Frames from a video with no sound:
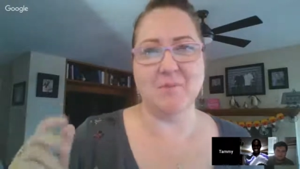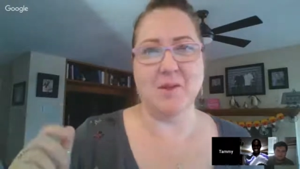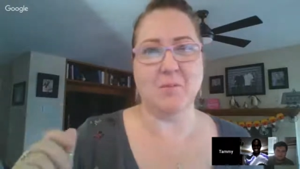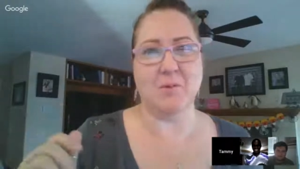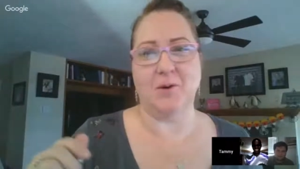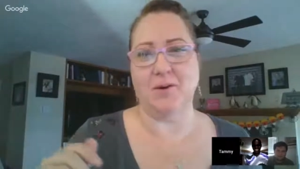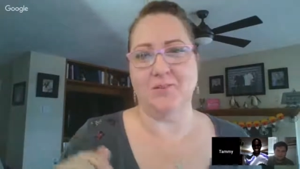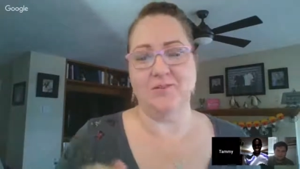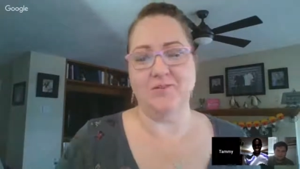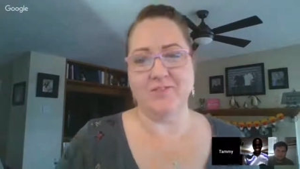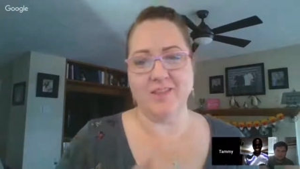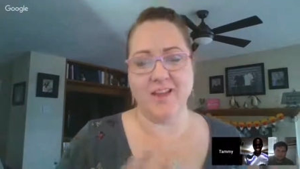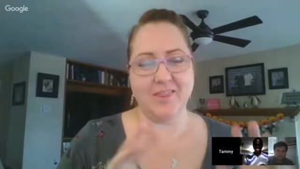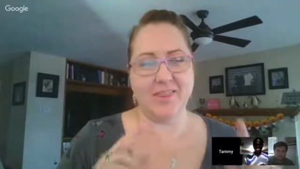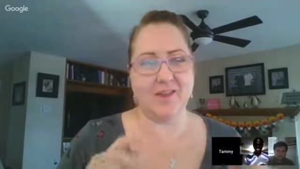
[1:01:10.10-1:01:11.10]
people.
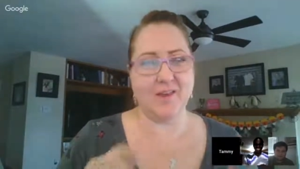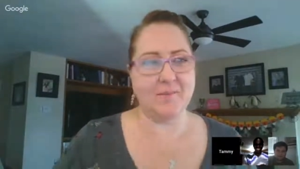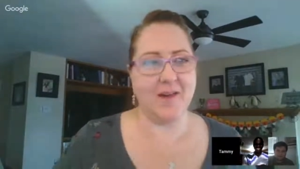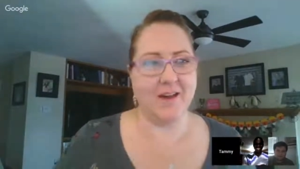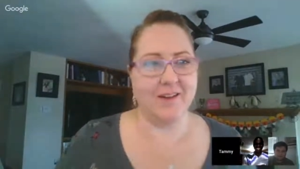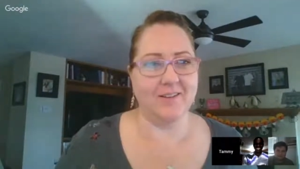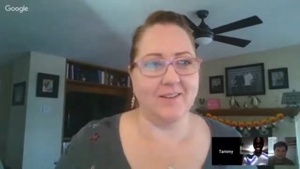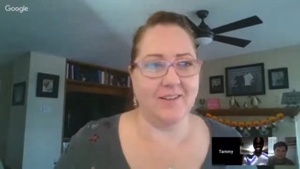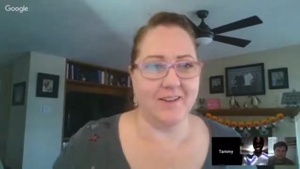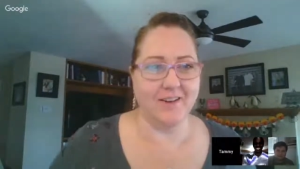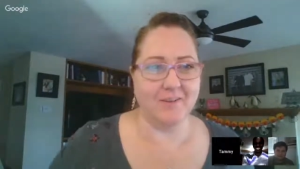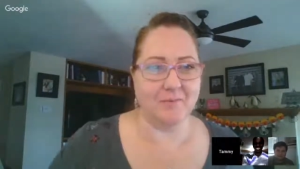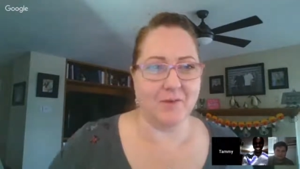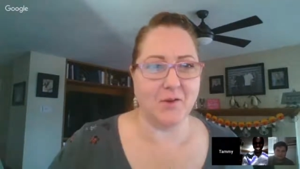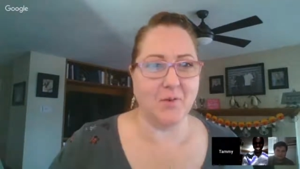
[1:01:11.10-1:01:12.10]
Nothing about
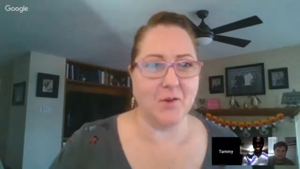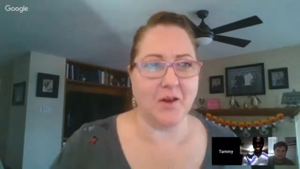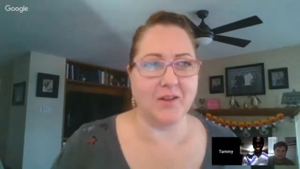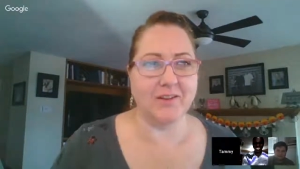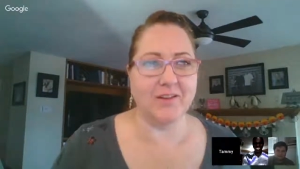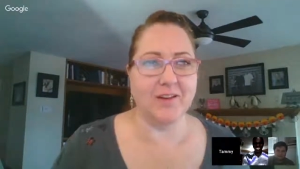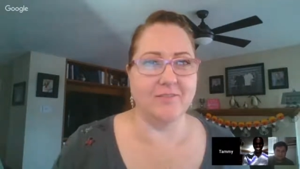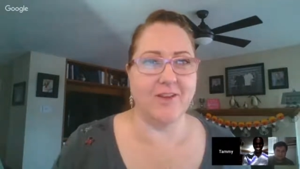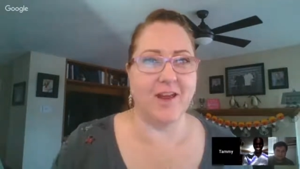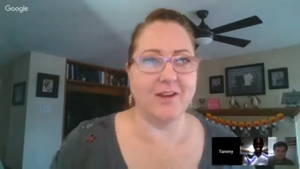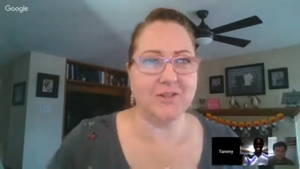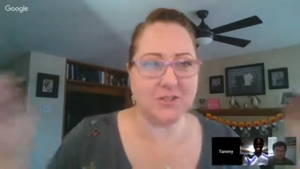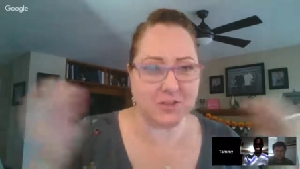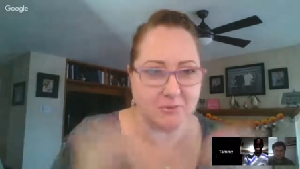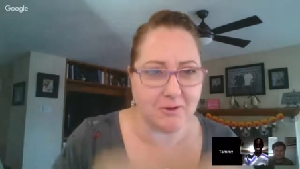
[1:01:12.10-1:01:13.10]
the quality of
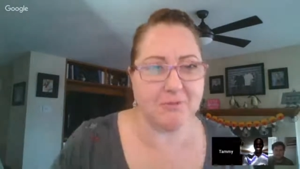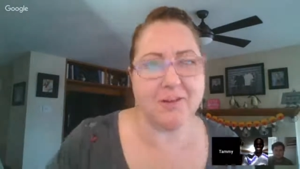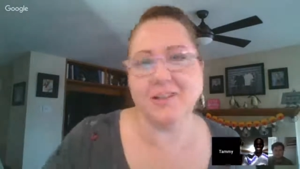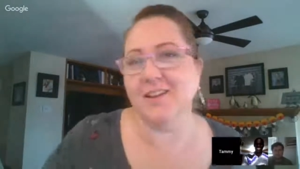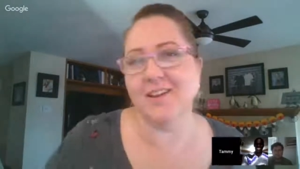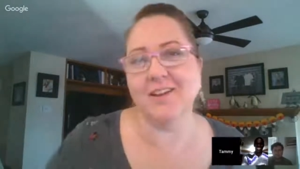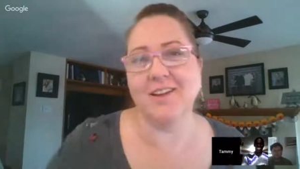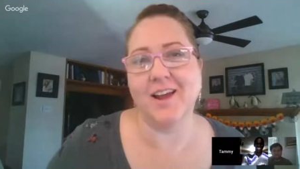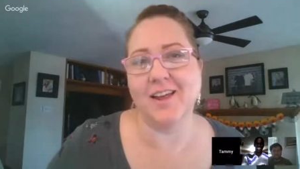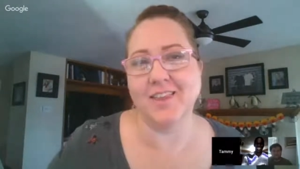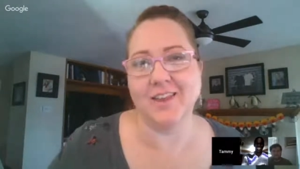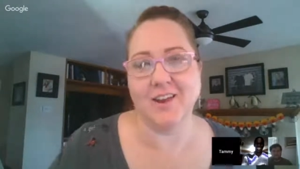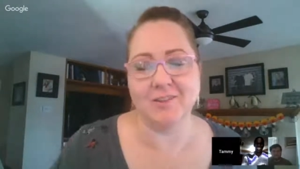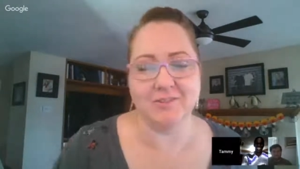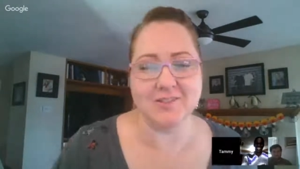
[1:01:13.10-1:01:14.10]
actually what we did. I
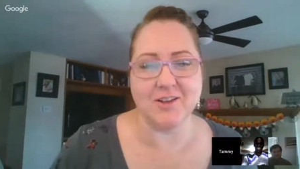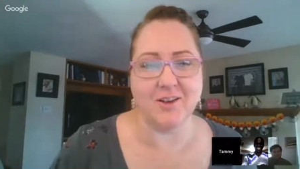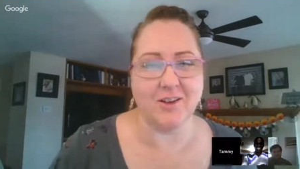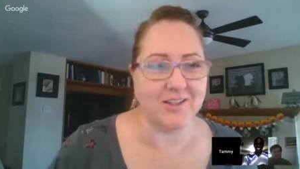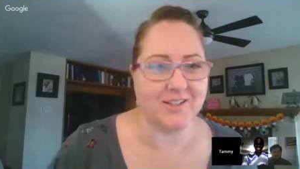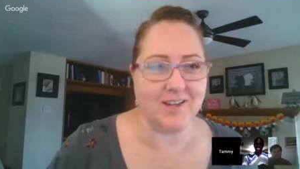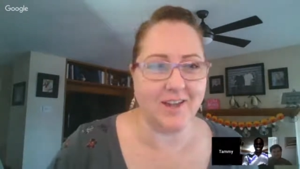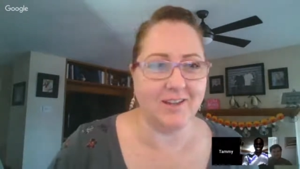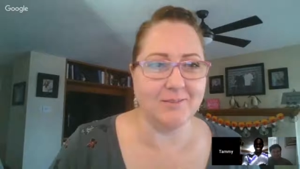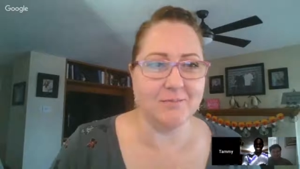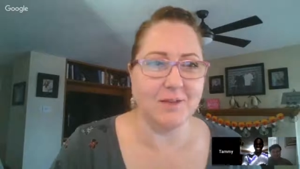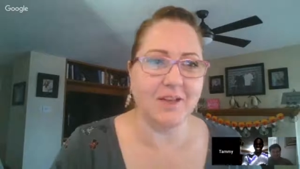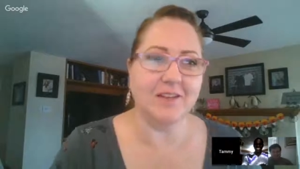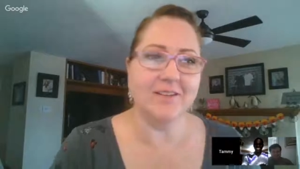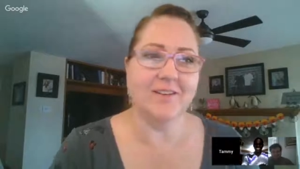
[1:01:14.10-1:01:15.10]
thought it was all a
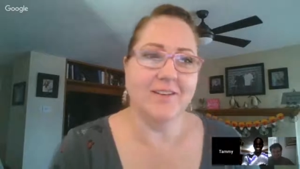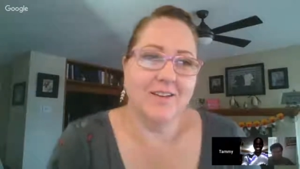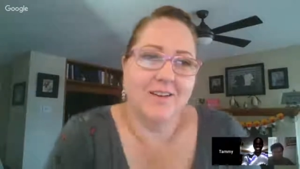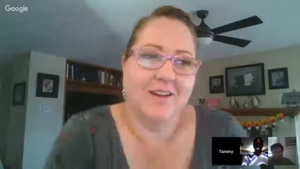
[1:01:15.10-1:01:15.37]
10, but